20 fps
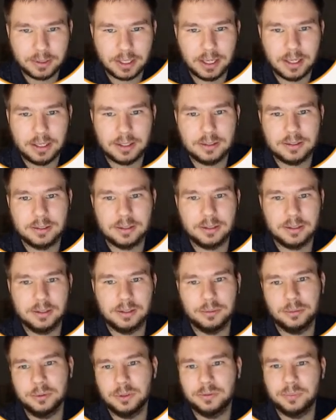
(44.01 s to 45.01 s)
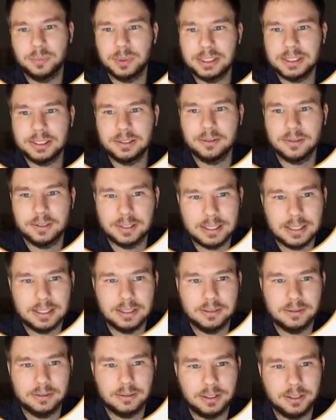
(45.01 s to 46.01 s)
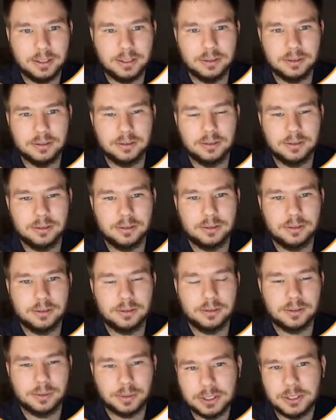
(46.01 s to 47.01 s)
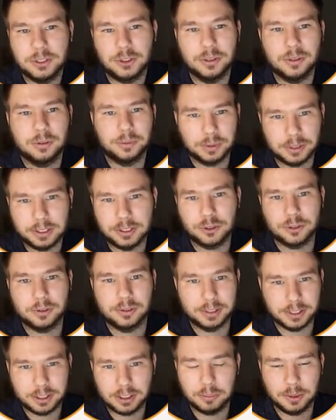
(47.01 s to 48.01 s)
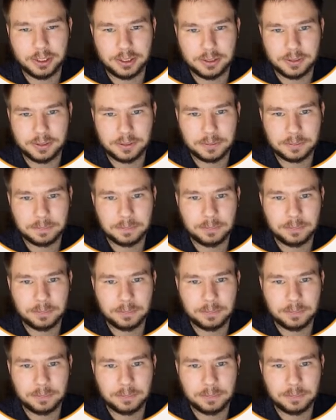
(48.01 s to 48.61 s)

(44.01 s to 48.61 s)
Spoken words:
as it would have been done in traditional relational databases.